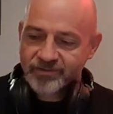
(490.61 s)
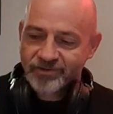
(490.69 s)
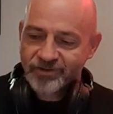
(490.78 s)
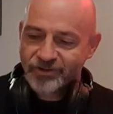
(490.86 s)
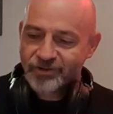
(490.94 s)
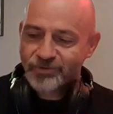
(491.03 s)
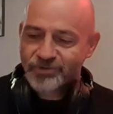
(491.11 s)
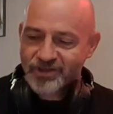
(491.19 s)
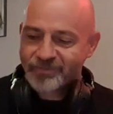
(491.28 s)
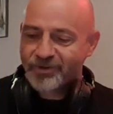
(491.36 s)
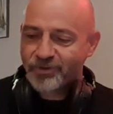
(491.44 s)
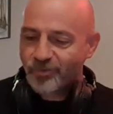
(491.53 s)
I'm going to do
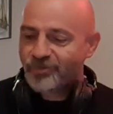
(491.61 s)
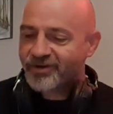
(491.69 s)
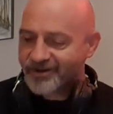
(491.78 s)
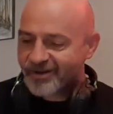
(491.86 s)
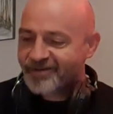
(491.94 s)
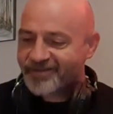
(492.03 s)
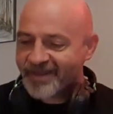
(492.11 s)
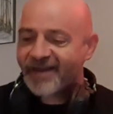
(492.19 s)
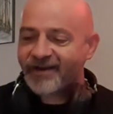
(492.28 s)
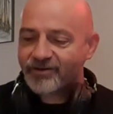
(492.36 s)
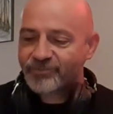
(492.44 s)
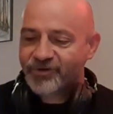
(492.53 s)
some in order like
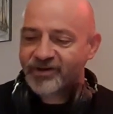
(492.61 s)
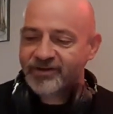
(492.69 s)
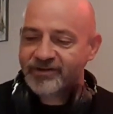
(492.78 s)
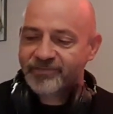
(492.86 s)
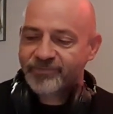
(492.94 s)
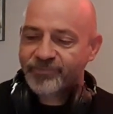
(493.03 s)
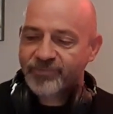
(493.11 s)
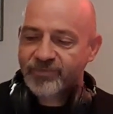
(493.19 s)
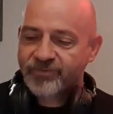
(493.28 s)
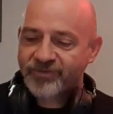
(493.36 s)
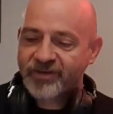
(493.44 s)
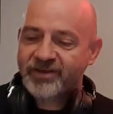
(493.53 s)
now, but
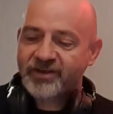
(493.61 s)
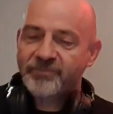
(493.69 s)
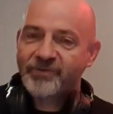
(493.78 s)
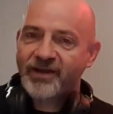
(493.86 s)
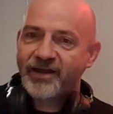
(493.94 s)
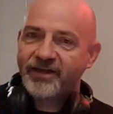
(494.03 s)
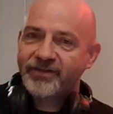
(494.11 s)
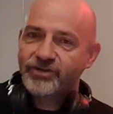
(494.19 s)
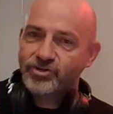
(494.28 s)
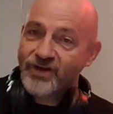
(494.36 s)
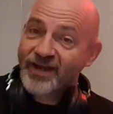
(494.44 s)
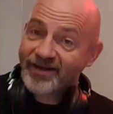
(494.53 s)
thinking about
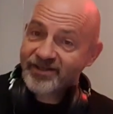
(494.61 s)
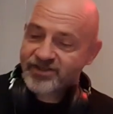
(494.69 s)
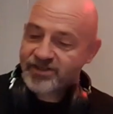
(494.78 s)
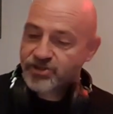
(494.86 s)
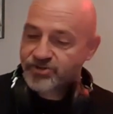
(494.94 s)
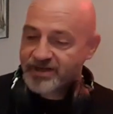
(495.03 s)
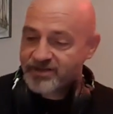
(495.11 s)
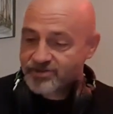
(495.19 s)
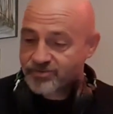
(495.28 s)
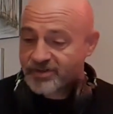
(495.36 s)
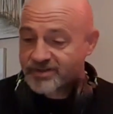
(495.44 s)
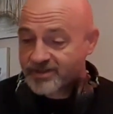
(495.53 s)
the track listing,
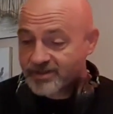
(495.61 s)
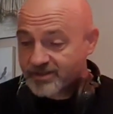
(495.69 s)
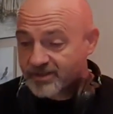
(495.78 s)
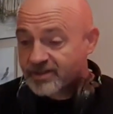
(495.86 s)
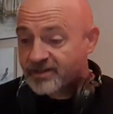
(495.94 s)
Transgressor,